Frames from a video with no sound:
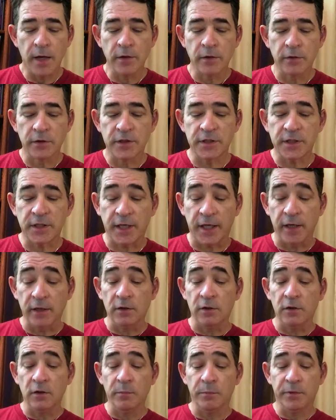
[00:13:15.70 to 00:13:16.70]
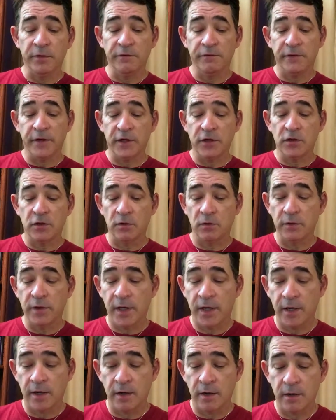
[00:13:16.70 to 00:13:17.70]
under skilled professional
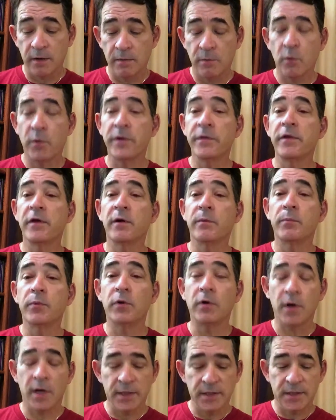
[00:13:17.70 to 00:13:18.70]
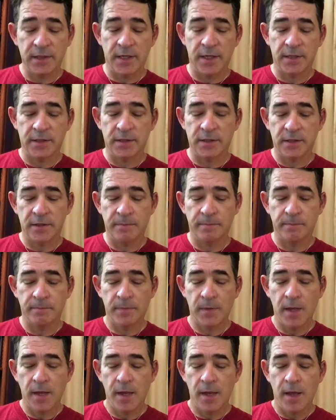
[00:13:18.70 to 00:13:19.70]
care, when they're processed,
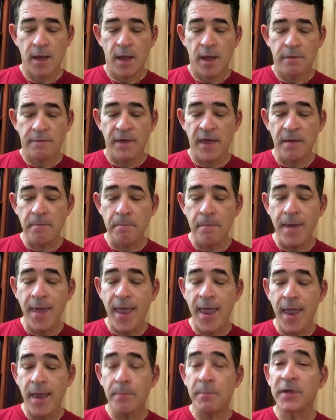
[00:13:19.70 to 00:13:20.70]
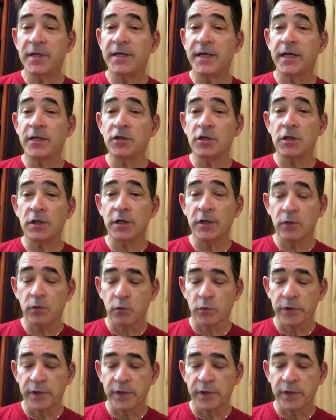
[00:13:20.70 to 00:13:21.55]
they may potentially